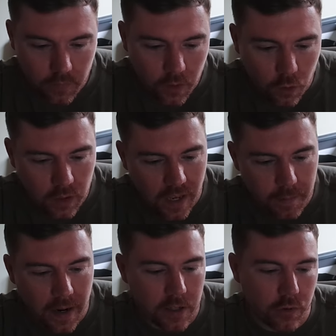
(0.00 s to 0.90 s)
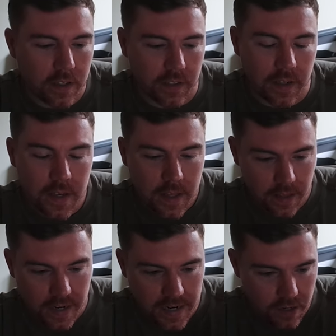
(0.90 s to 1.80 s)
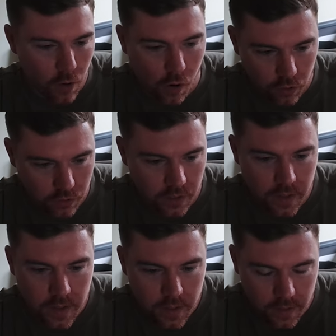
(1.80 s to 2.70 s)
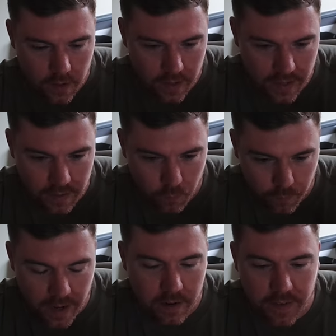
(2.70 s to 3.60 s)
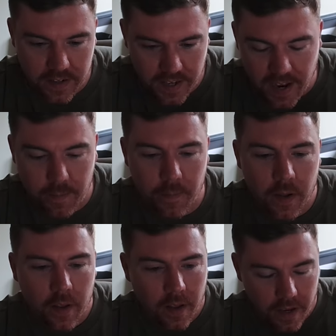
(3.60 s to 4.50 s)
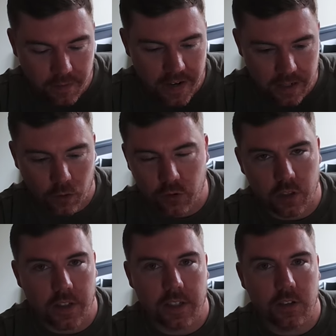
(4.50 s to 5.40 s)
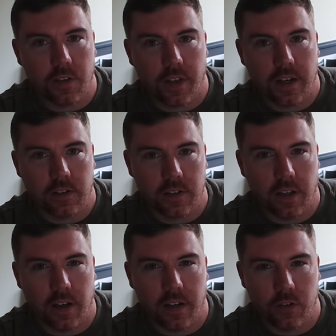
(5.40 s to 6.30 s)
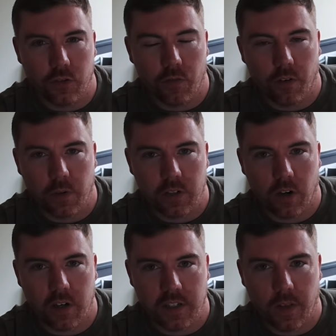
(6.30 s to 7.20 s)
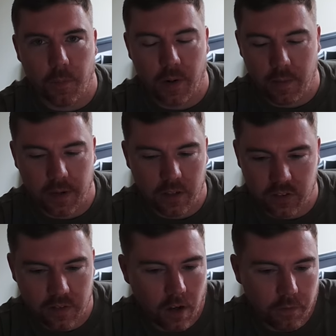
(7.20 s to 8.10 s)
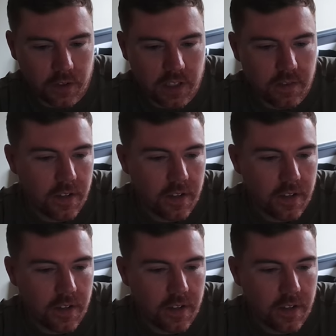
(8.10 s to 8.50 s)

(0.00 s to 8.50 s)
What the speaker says: unlike Mike Trezor, that he knows that it benefits him if he goes to these things and doesn't throw his toys out the pram. Because obviously,